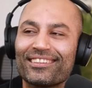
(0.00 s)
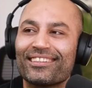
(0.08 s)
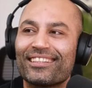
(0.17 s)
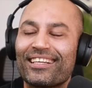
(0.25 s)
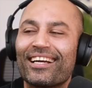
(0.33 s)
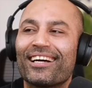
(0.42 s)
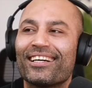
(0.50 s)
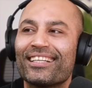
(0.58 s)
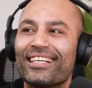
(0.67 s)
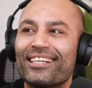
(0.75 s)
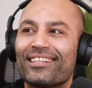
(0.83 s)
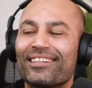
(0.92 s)
Yeah, I
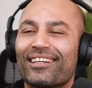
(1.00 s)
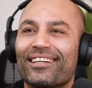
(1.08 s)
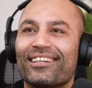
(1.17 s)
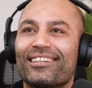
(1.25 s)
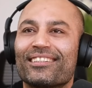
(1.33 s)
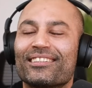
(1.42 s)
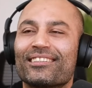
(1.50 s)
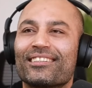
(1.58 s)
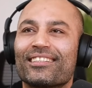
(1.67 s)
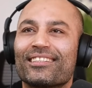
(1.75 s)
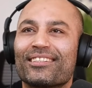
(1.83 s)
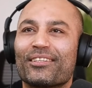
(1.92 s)
think
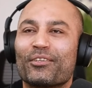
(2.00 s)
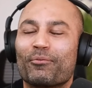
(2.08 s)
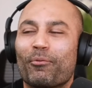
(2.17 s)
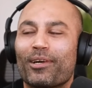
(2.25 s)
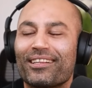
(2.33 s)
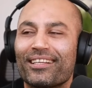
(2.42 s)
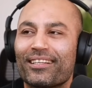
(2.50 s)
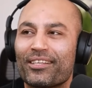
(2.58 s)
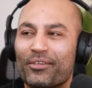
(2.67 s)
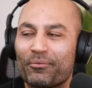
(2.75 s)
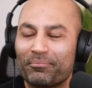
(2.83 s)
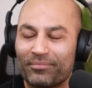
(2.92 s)
one thing that
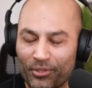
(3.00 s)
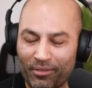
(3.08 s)
you sort of